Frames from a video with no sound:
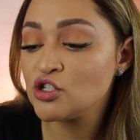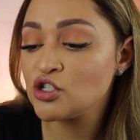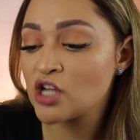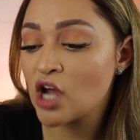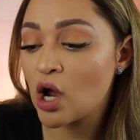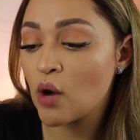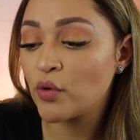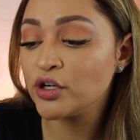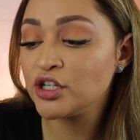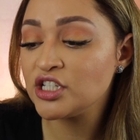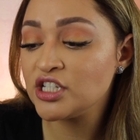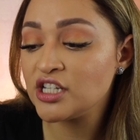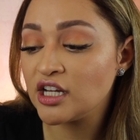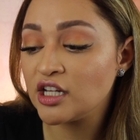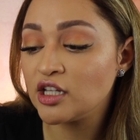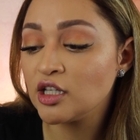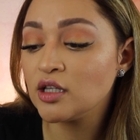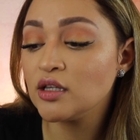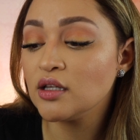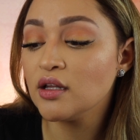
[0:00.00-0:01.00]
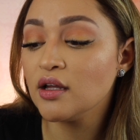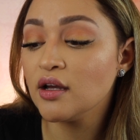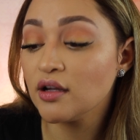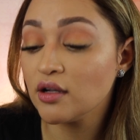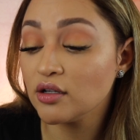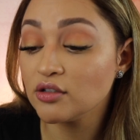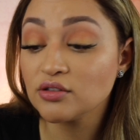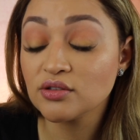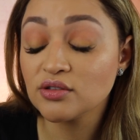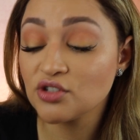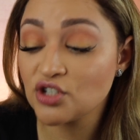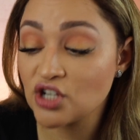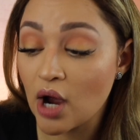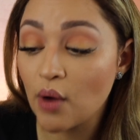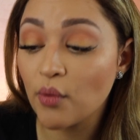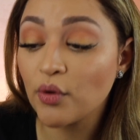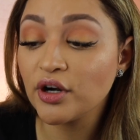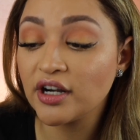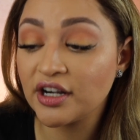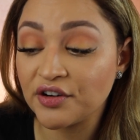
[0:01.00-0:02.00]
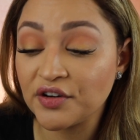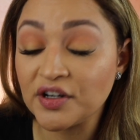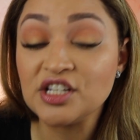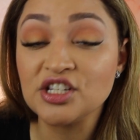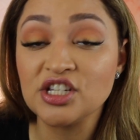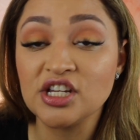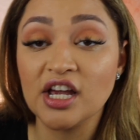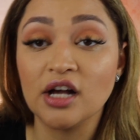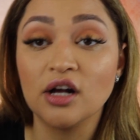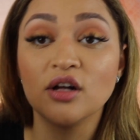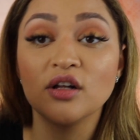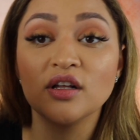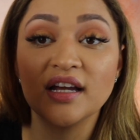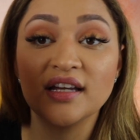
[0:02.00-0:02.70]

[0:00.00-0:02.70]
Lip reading: Shower Cream Gel,